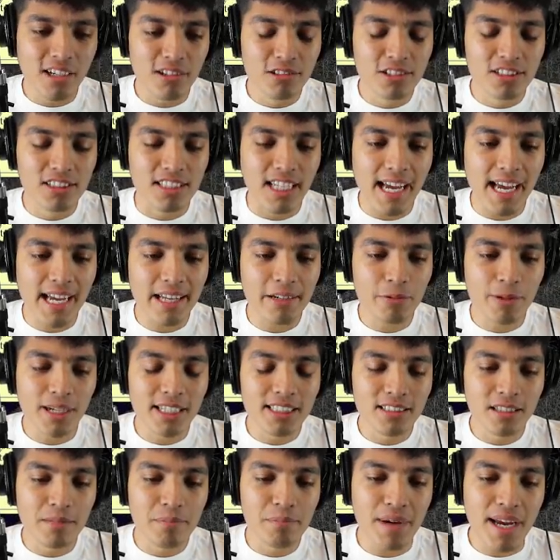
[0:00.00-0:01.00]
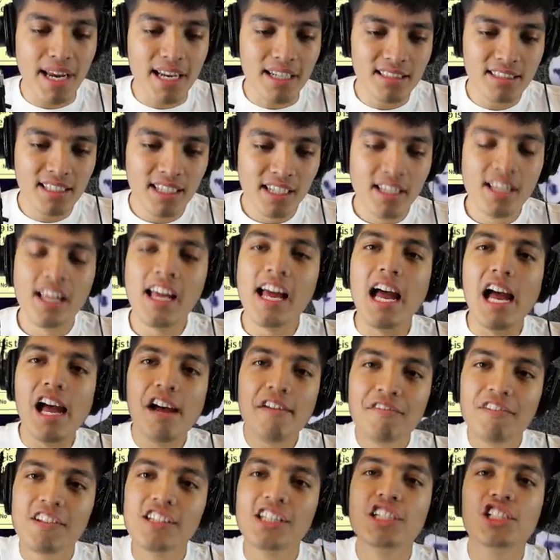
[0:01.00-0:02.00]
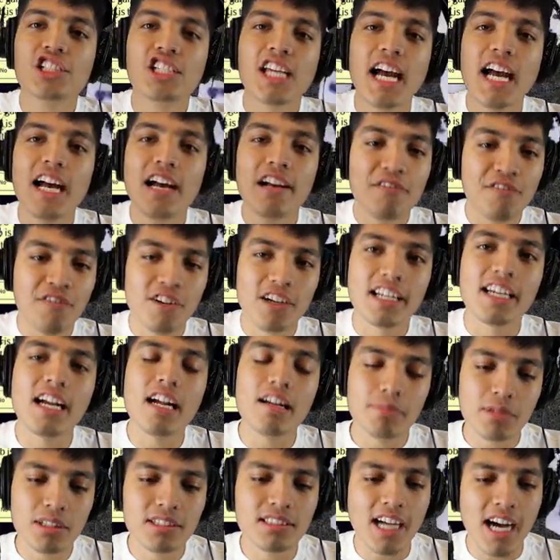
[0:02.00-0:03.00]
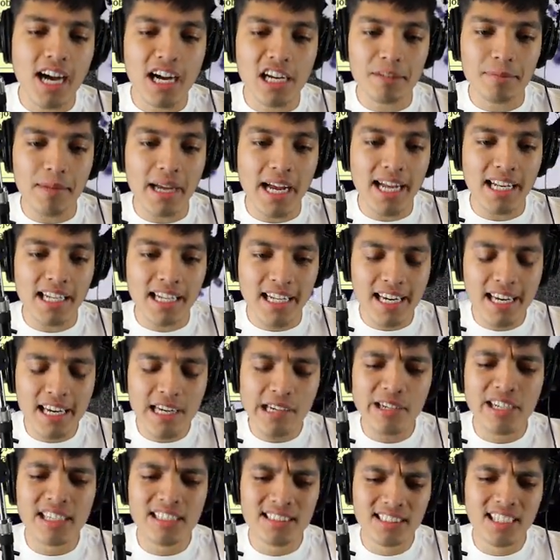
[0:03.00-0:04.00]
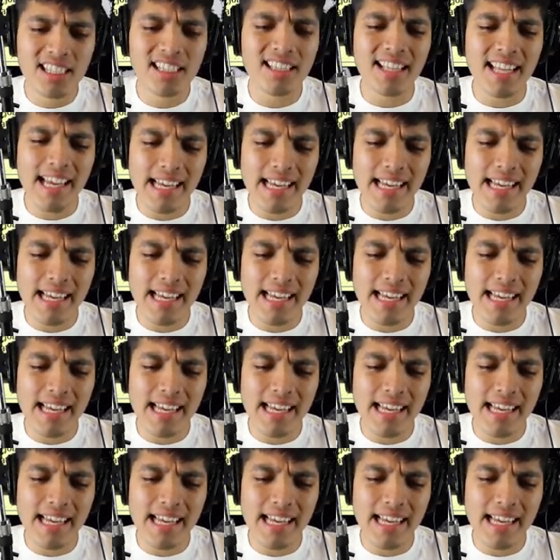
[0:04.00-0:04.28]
so sad. Rest in peace. F in the chat for Gabe the dog, man. He is a